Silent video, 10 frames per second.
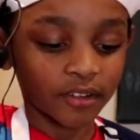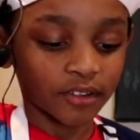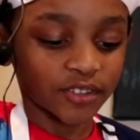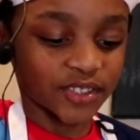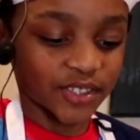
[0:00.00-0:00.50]

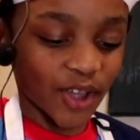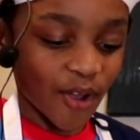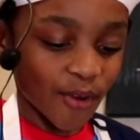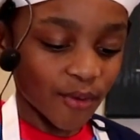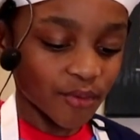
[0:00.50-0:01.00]

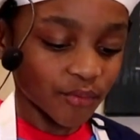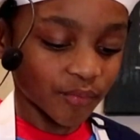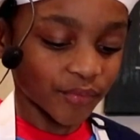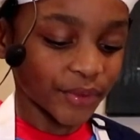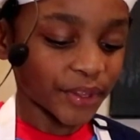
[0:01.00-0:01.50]
So
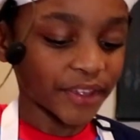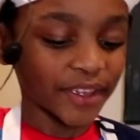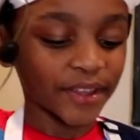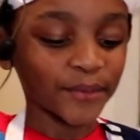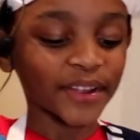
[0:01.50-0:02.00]

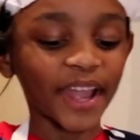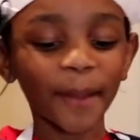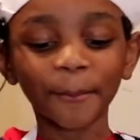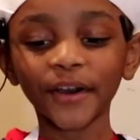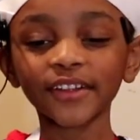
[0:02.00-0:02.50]
we
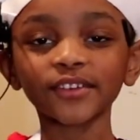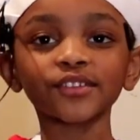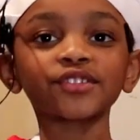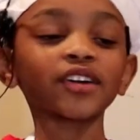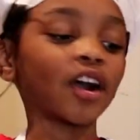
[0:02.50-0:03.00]
got butter
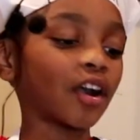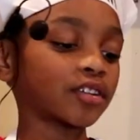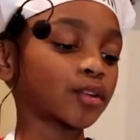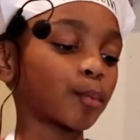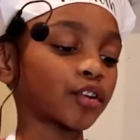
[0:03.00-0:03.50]

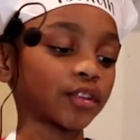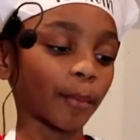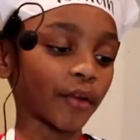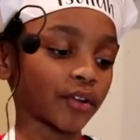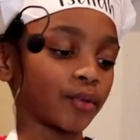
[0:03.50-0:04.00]
to put the
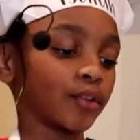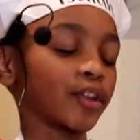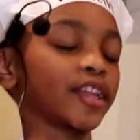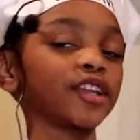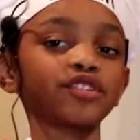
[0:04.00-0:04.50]
butter on
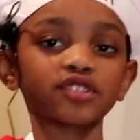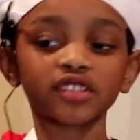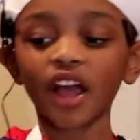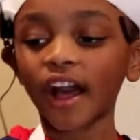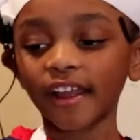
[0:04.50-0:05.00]
each
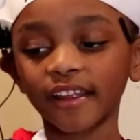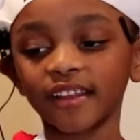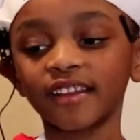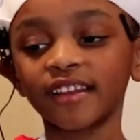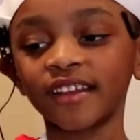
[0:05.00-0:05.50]
side.
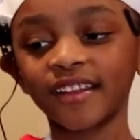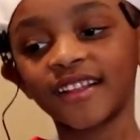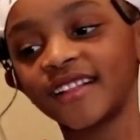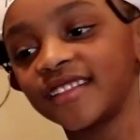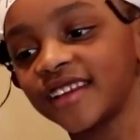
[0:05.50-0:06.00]

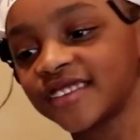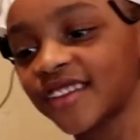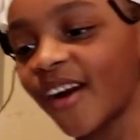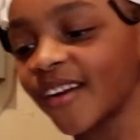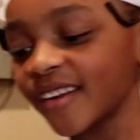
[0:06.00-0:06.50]
Let's
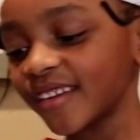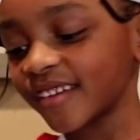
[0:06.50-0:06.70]
start.